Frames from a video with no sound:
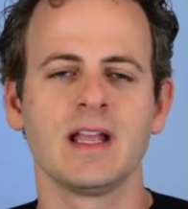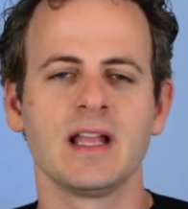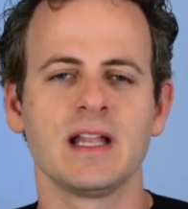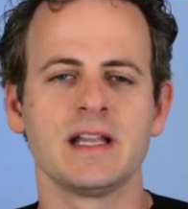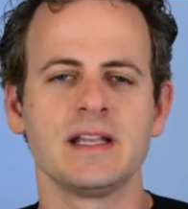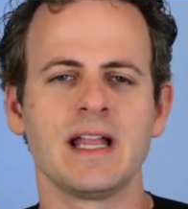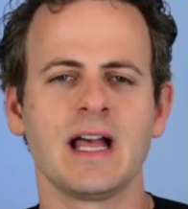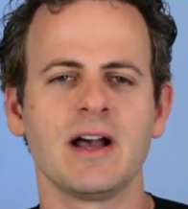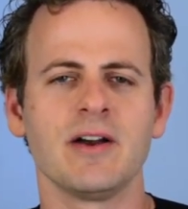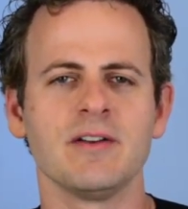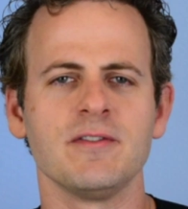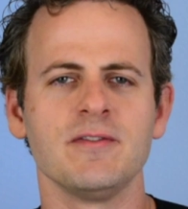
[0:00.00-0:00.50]

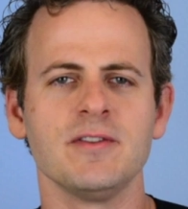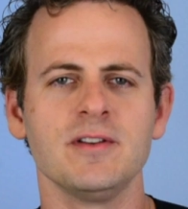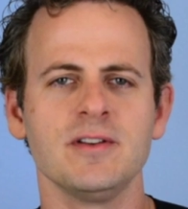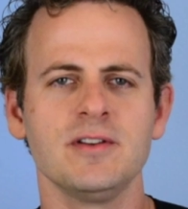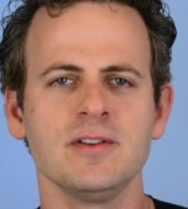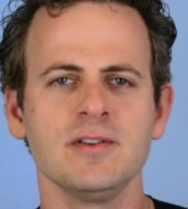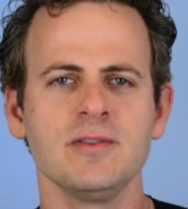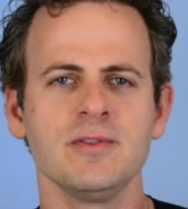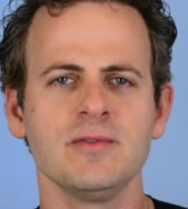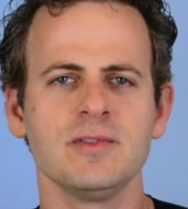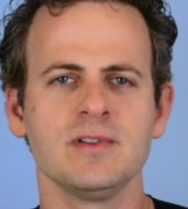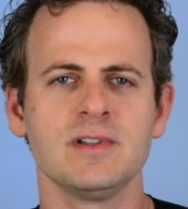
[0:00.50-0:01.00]
Now, if you
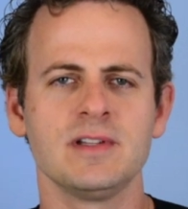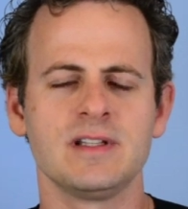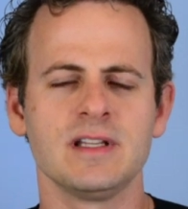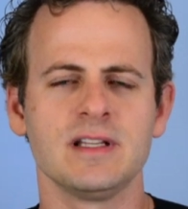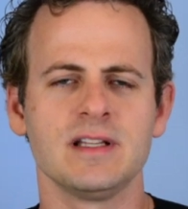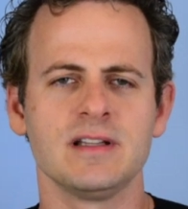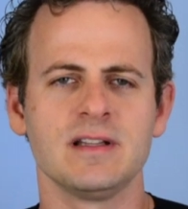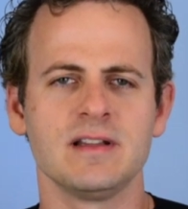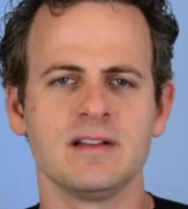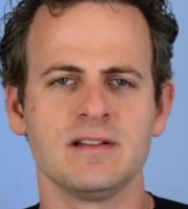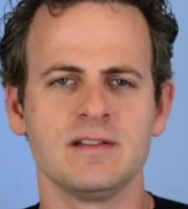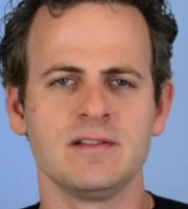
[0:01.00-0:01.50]

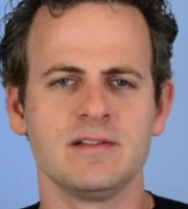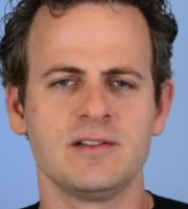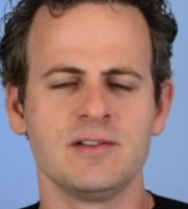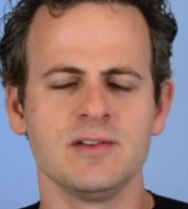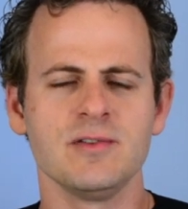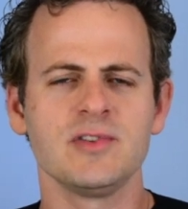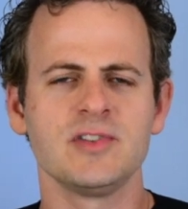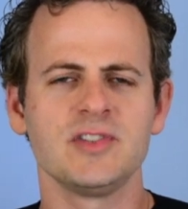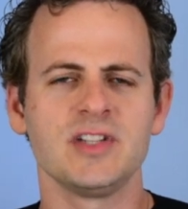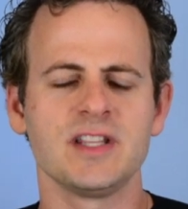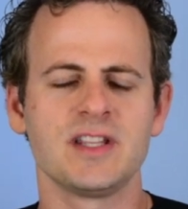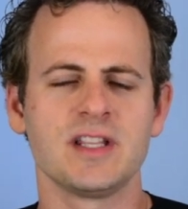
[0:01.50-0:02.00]
do
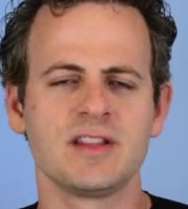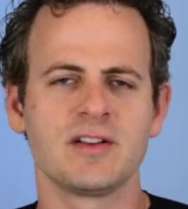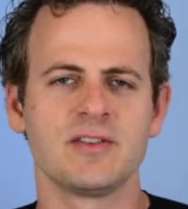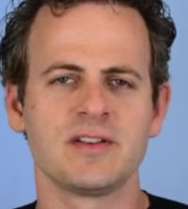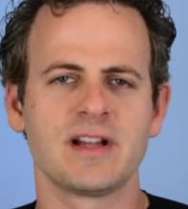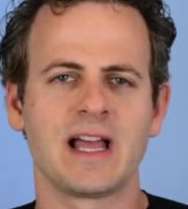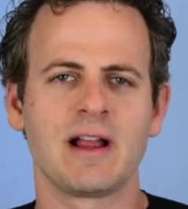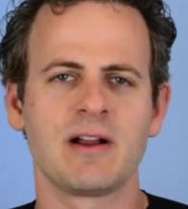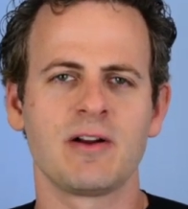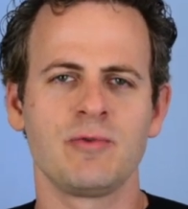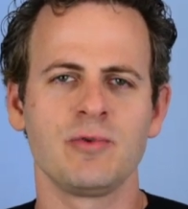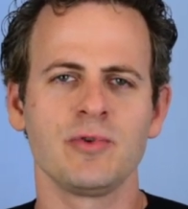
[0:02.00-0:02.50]
see that they're
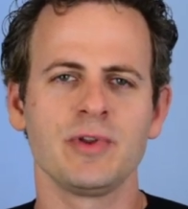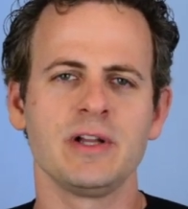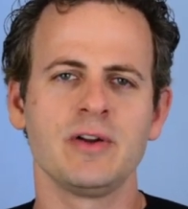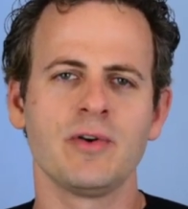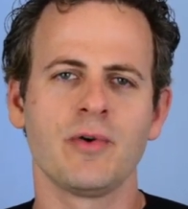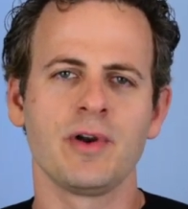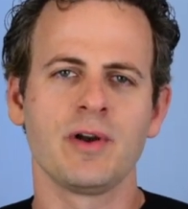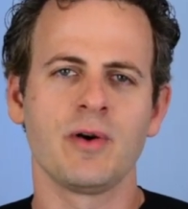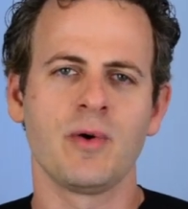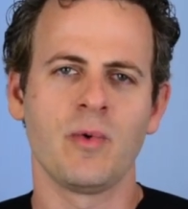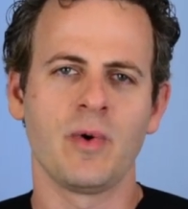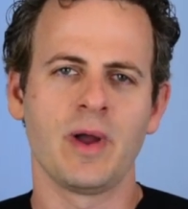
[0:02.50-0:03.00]
not really
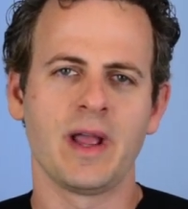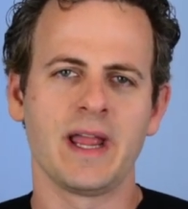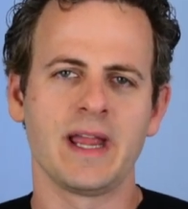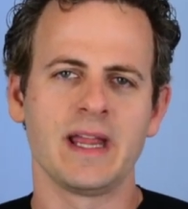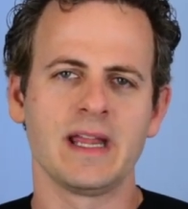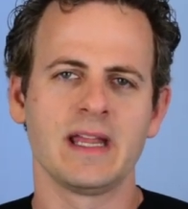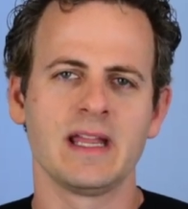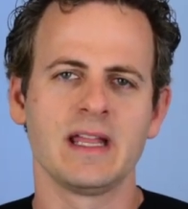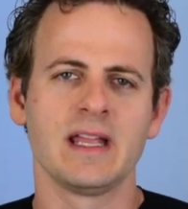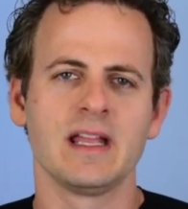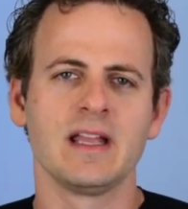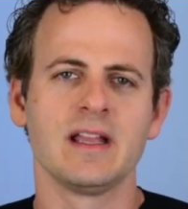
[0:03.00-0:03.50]
going away,
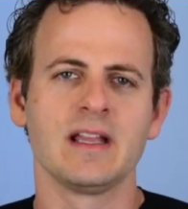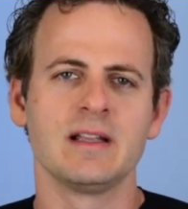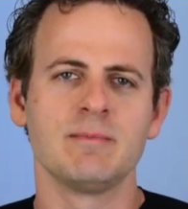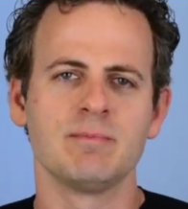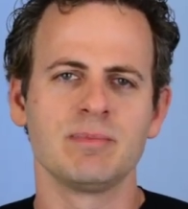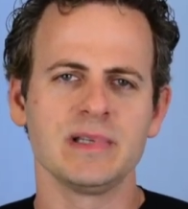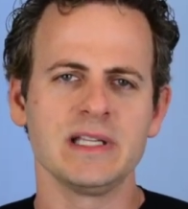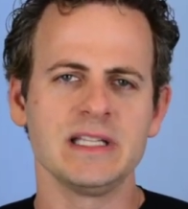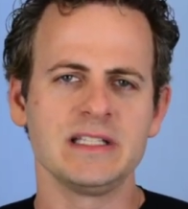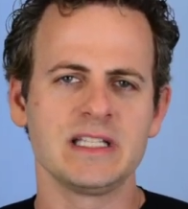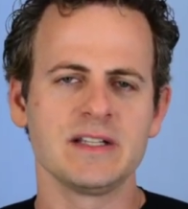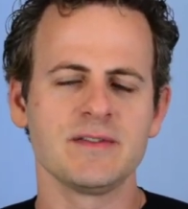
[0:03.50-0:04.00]

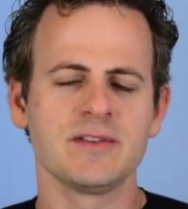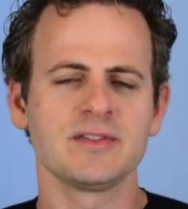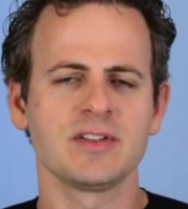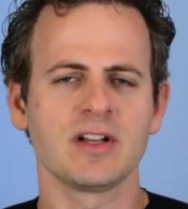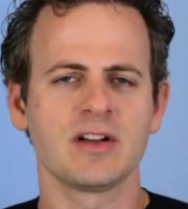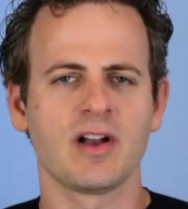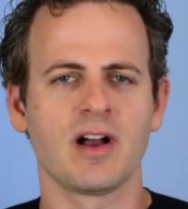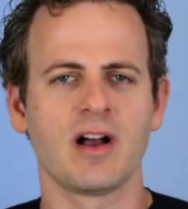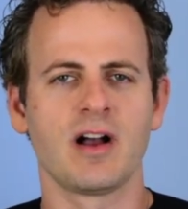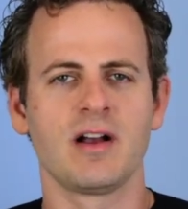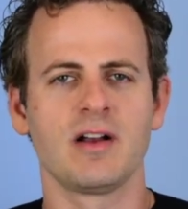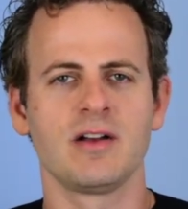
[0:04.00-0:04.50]
please give us a
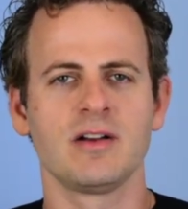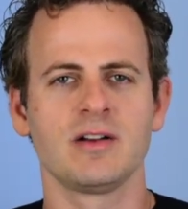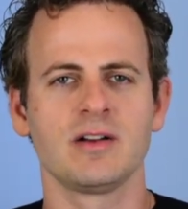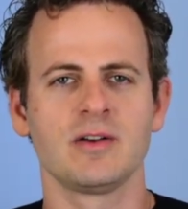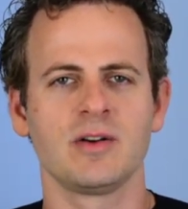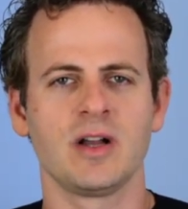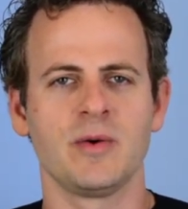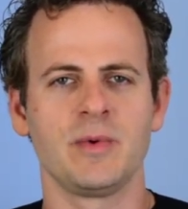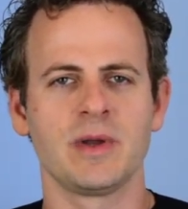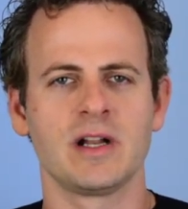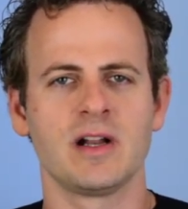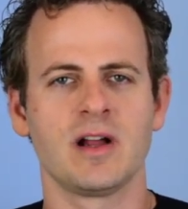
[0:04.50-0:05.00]
call,
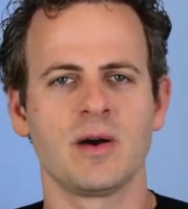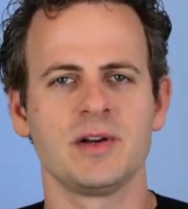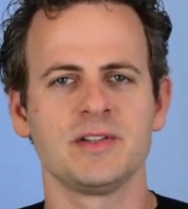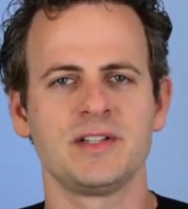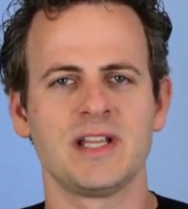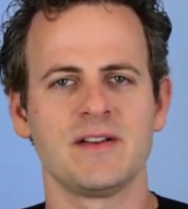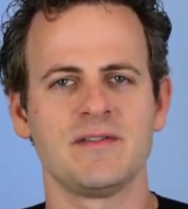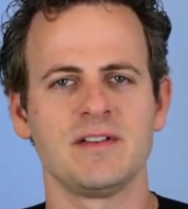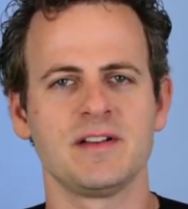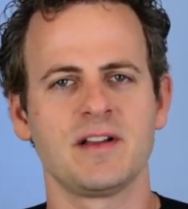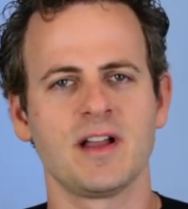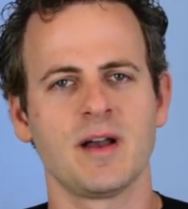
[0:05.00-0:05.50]
and we can always
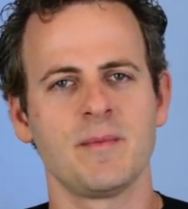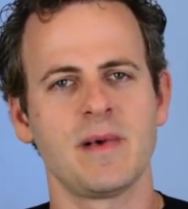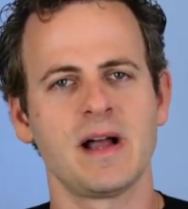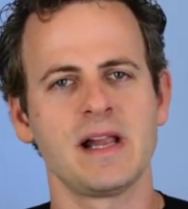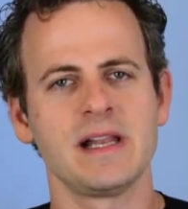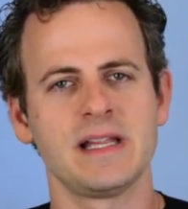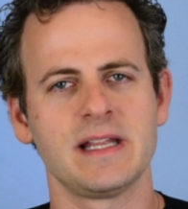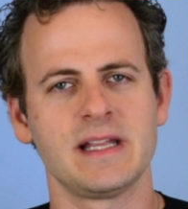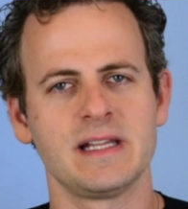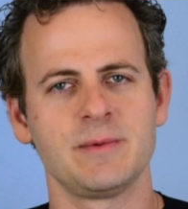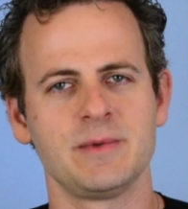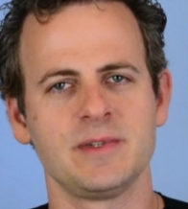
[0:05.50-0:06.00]
have you come on
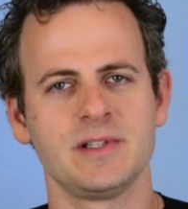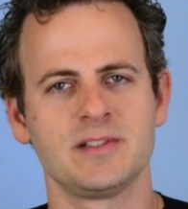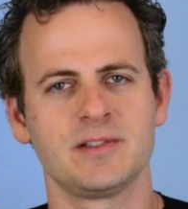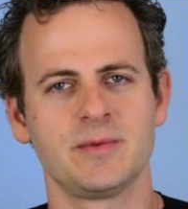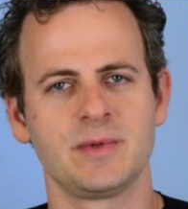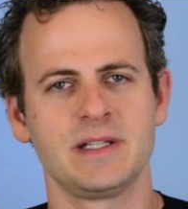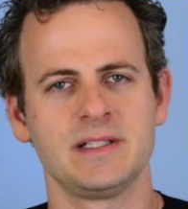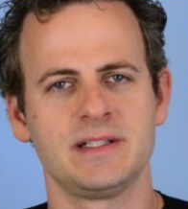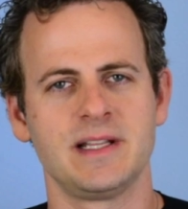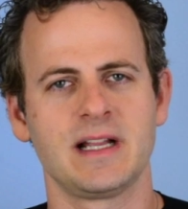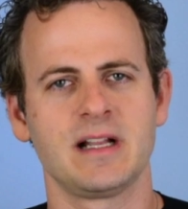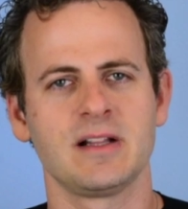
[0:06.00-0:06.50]
in so we
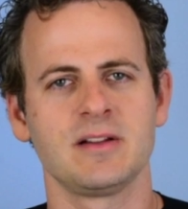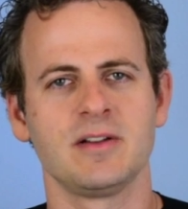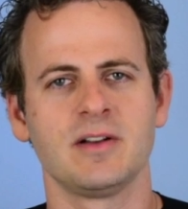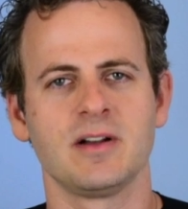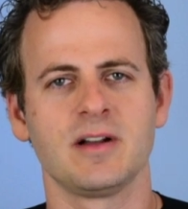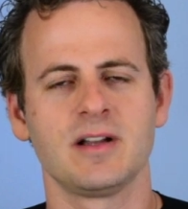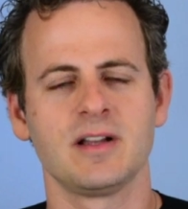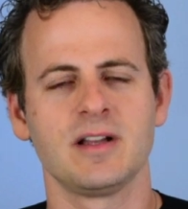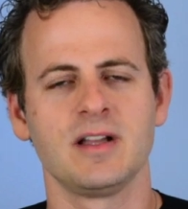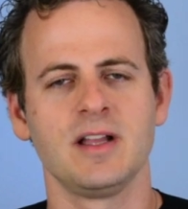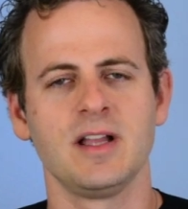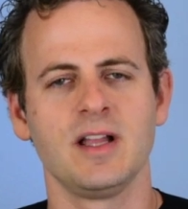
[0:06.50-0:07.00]
can take a look.